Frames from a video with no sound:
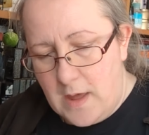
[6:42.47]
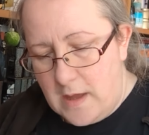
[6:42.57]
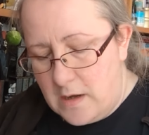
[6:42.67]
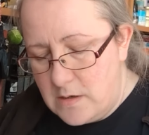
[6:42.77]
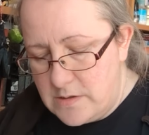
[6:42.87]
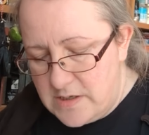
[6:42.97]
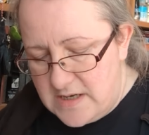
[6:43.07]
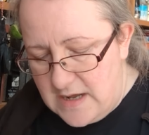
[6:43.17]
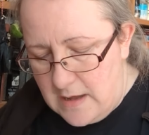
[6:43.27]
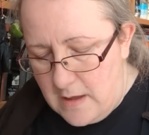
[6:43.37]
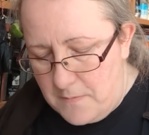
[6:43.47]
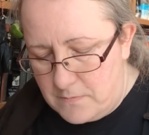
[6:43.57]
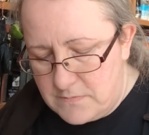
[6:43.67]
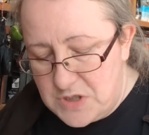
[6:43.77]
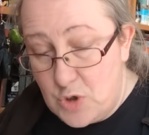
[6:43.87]
and um,
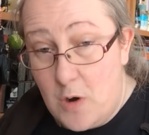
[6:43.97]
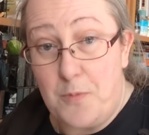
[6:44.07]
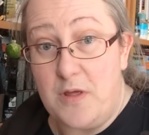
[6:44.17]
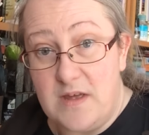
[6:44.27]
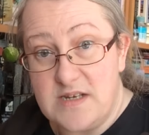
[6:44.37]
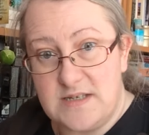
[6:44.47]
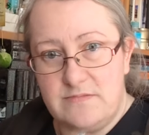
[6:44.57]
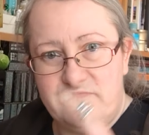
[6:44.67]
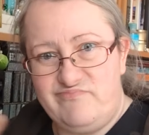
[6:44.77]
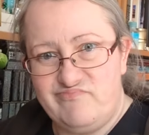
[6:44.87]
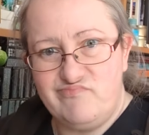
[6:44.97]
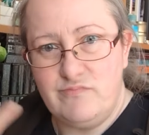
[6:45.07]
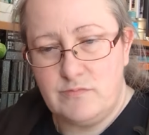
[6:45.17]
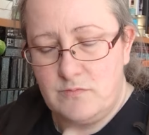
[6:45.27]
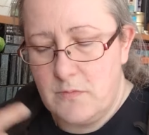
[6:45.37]
strawberry that's
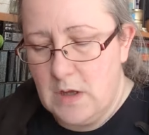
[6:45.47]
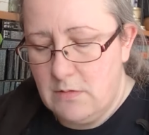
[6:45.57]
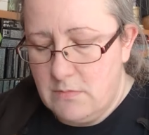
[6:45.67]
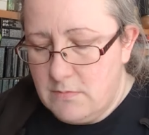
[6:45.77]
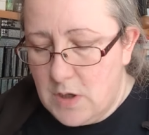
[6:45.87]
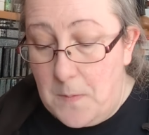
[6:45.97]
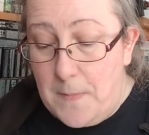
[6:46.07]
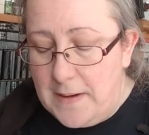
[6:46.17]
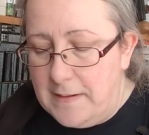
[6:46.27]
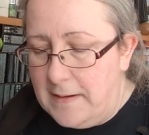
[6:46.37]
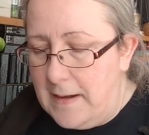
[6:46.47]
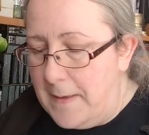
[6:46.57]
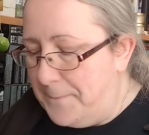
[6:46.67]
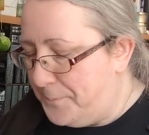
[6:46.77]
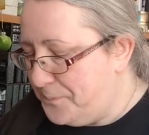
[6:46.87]
combined in it.